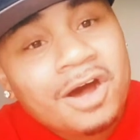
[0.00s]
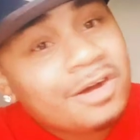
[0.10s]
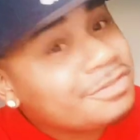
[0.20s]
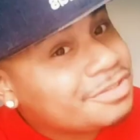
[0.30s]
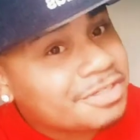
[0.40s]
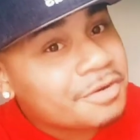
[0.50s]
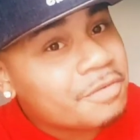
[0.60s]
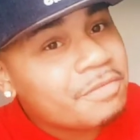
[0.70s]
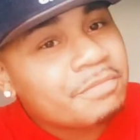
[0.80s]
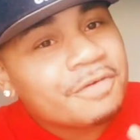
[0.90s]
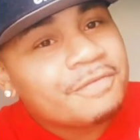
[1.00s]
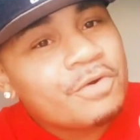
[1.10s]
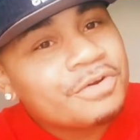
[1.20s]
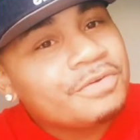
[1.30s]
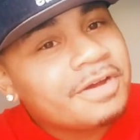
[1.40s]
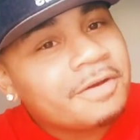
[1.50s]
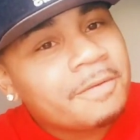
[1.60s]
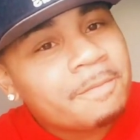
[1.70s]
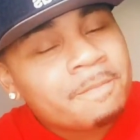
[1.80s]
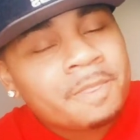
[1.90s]
Also, before you
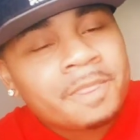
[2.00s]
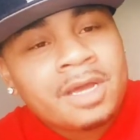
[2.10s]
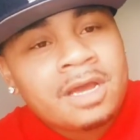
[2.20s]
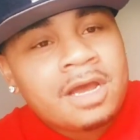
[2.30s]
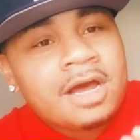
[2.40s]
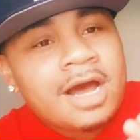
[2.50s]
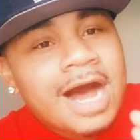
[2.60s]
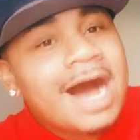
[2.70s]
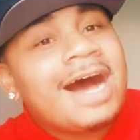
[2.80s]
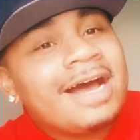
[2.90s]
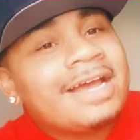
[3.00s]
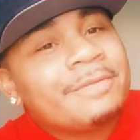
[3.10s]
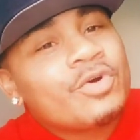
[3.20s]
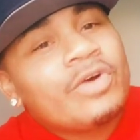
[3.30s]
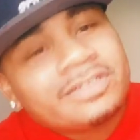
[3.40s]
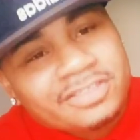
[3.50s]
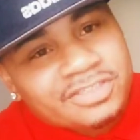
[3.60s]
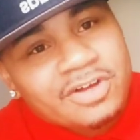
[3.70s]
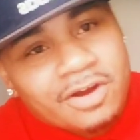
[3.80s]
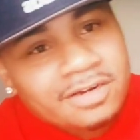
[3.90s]
go, I am going to
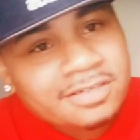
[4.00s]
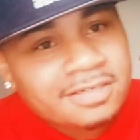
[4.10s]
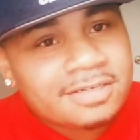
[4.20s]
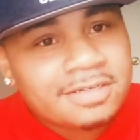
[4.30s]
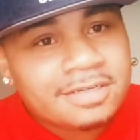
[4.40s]
start